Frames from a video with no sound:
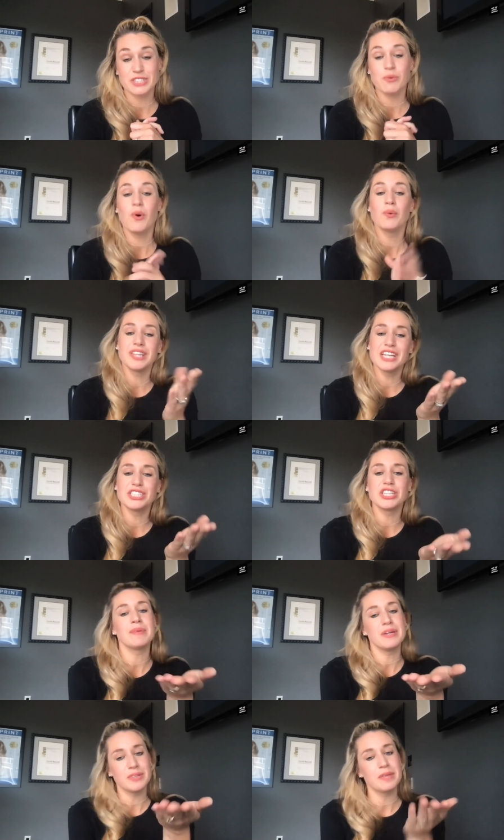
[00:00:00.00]
Relation well, relationship
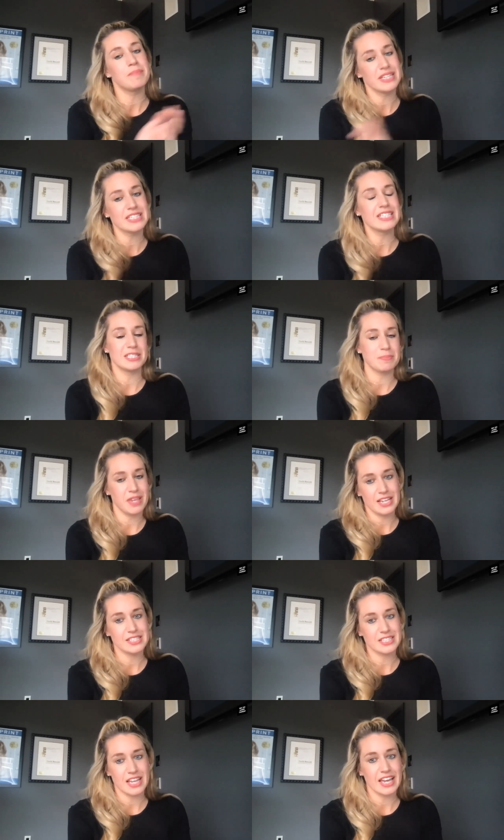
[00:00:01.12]
I mean with the business
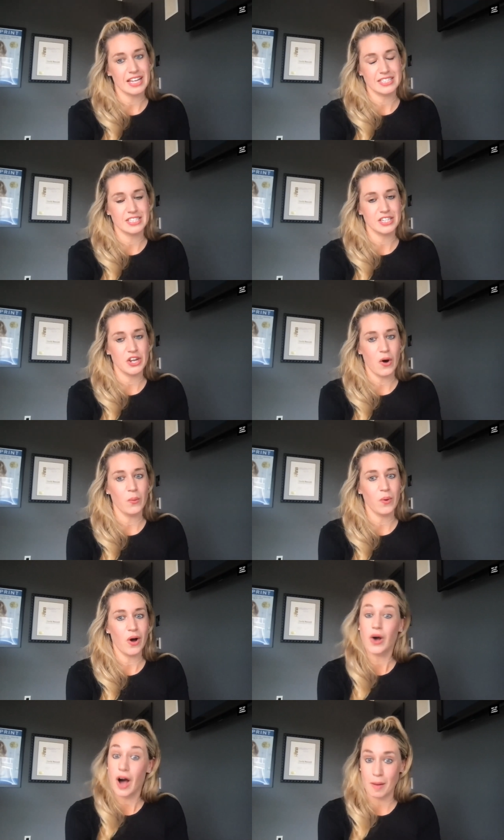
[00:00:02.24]
piece, like it's, you
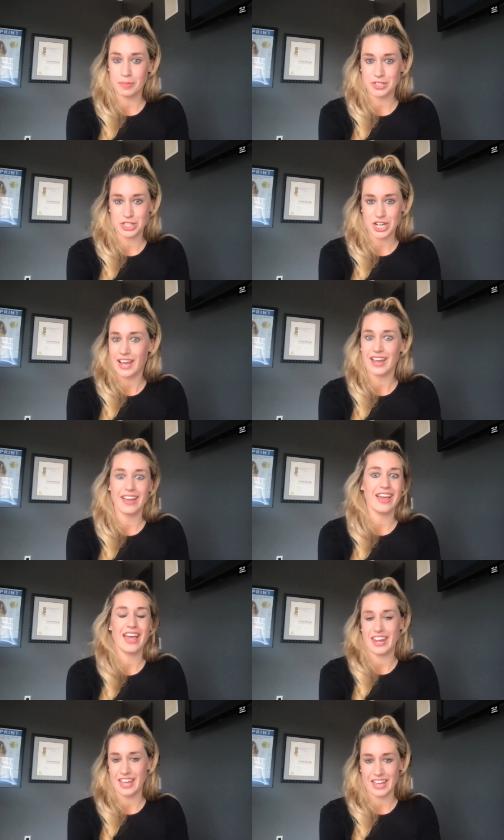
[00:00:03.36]
know, accomplishing,
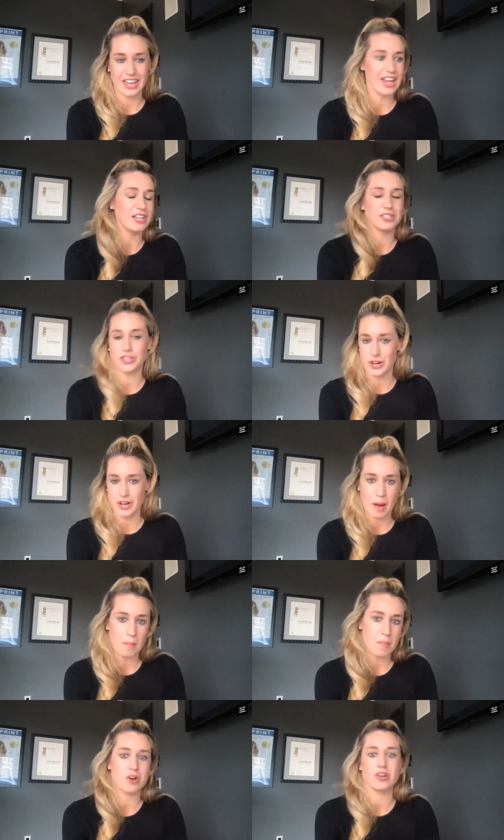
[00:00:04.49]
hitting hitting certain
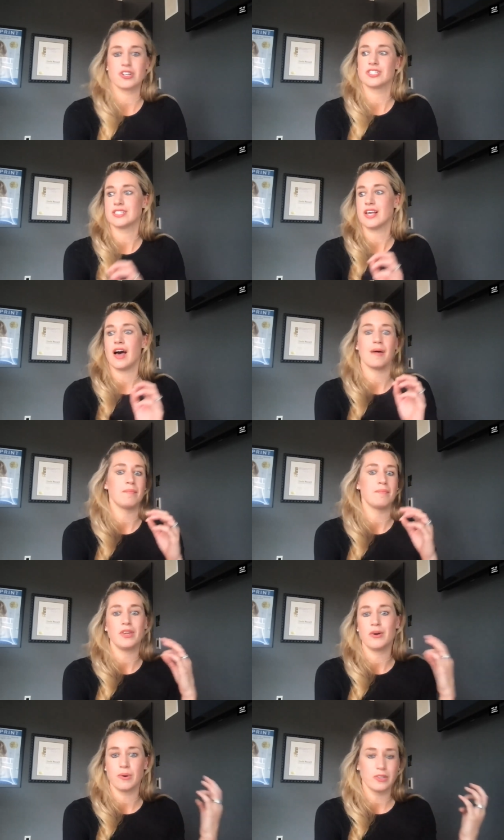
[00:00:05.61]
numbers, um,
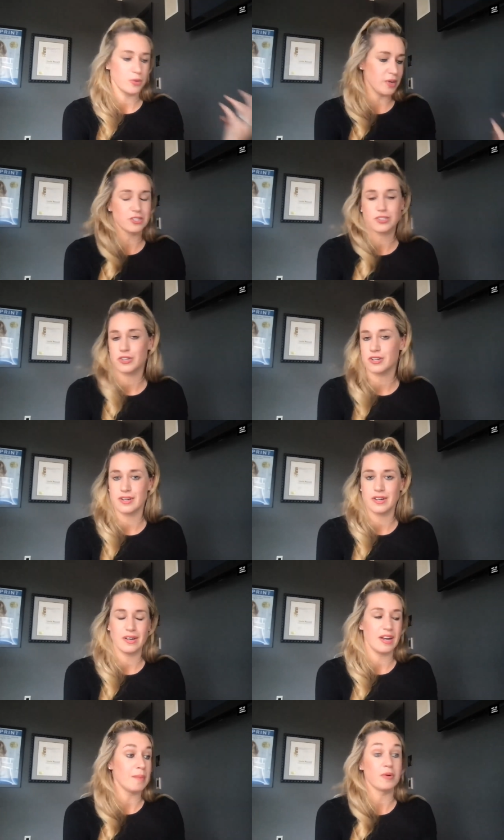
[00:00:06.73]
you know, doing a certain
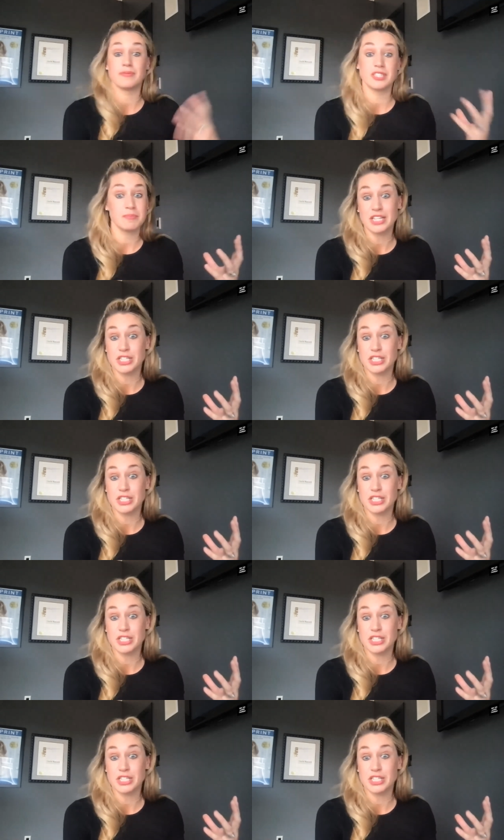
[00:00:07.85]
number of